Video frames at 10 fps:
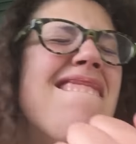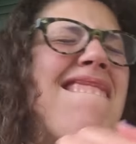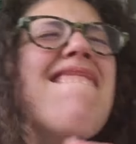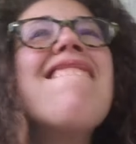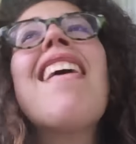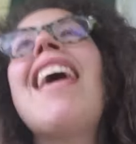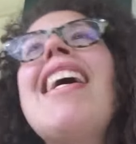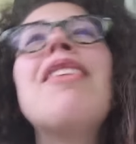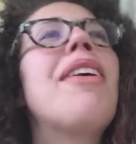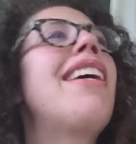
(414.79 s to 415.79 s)
ugh.
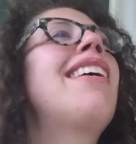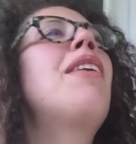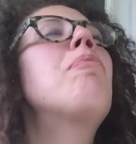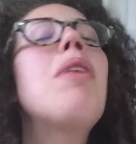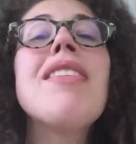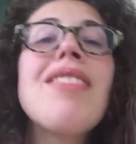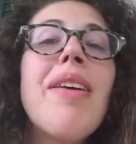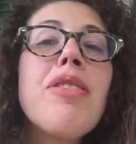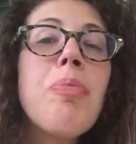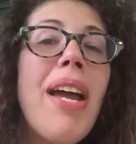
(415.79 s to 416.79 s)
Anyway, plus
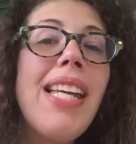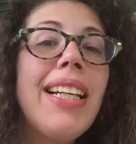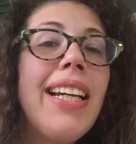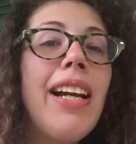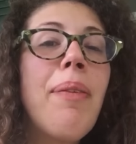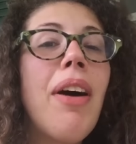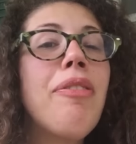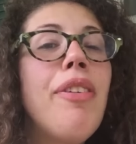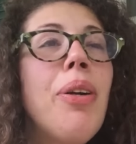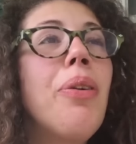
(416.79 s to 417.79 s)
I was panicking
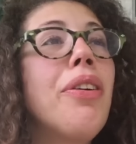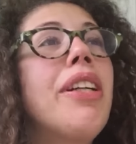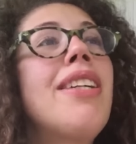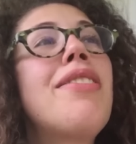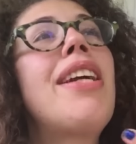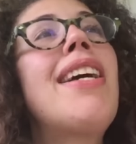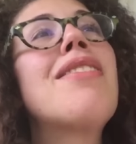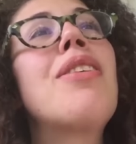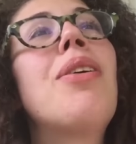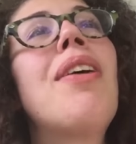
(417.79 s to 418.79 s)
about food because you
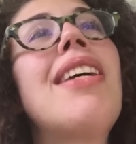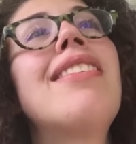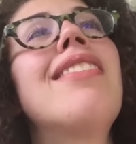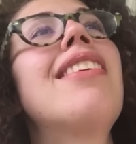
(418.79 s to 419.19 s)
guys know I,